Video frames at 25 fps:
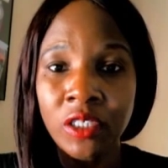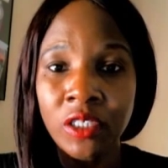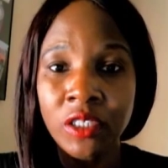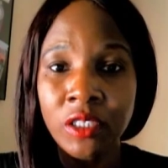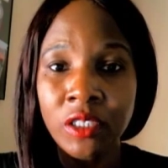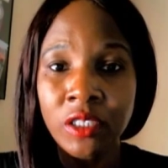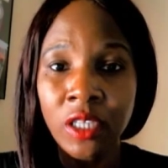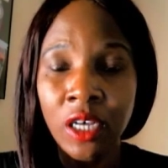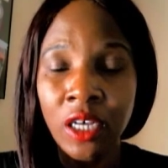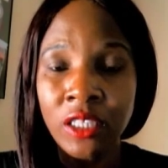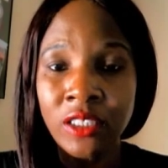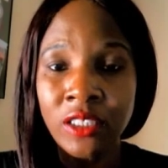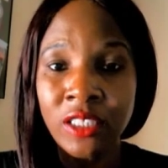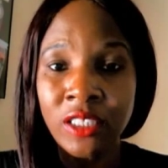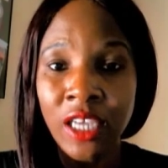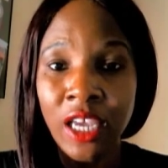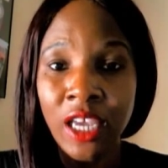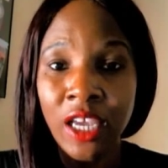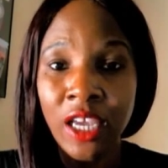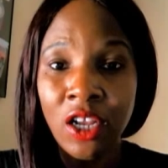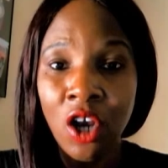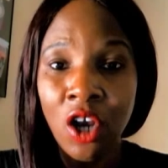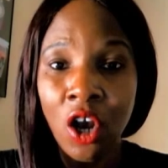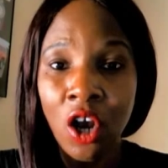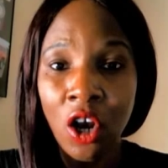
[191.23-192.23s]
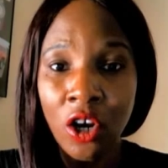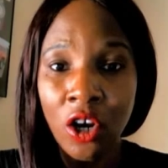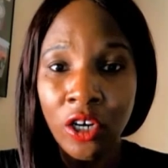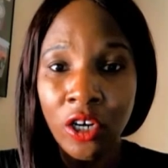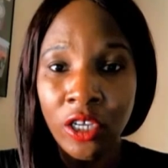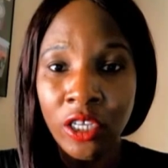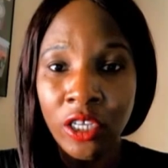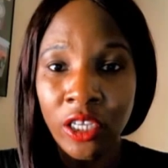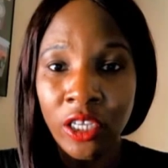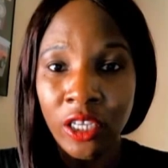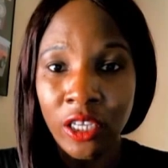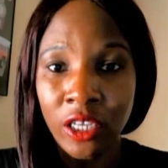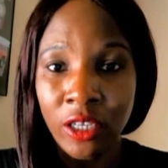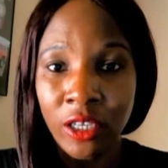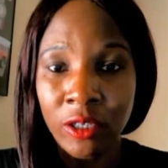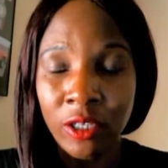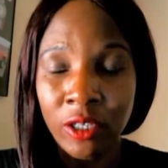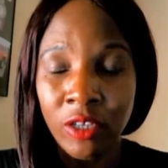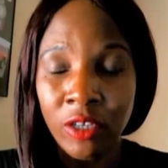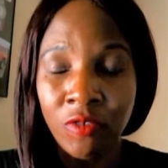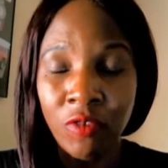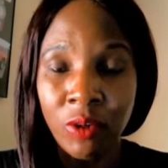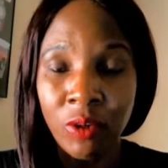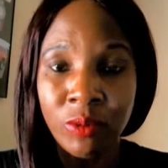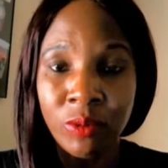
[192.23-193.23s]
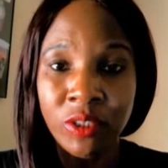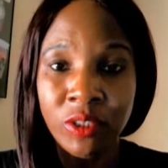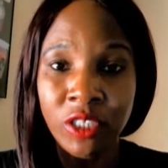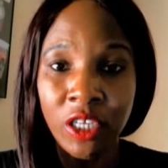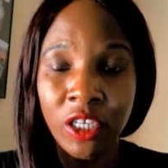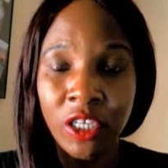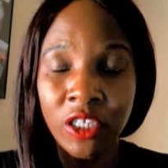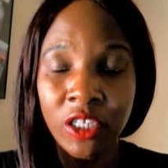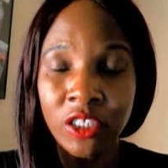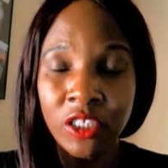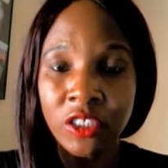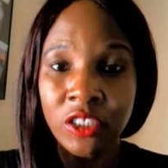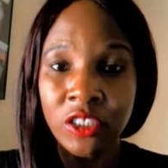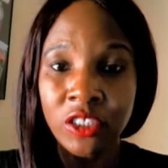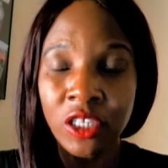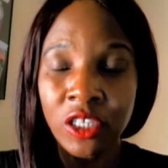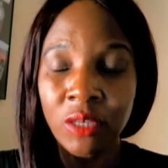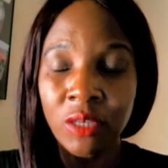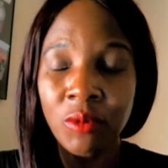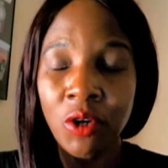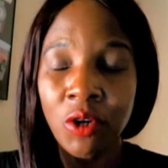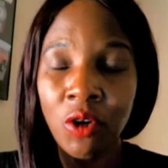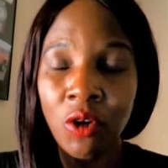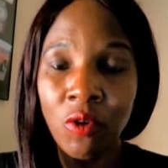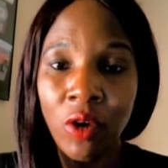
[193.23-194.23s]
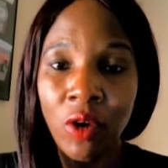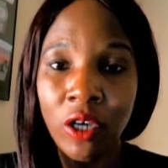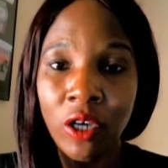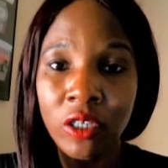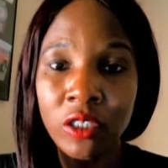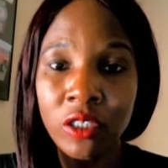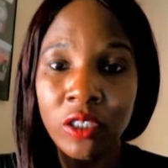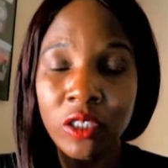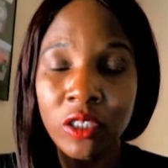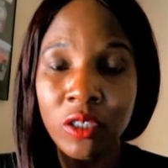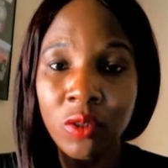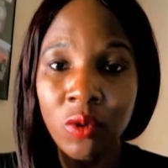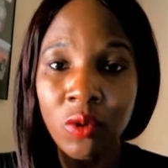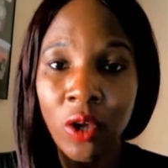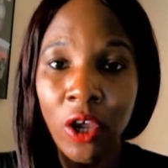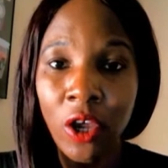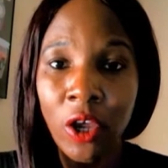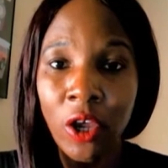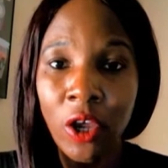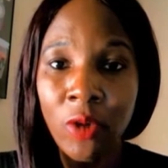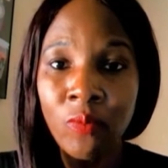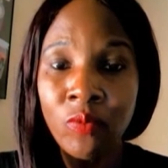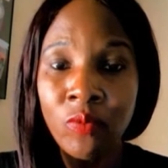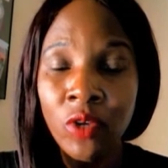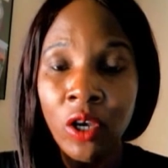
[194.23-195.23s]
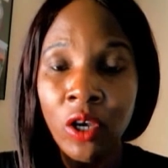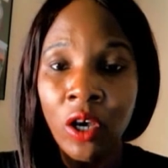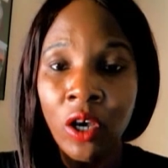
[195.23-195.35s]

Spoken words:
Dan Harnegie, if I'm saying his name correctly, okay?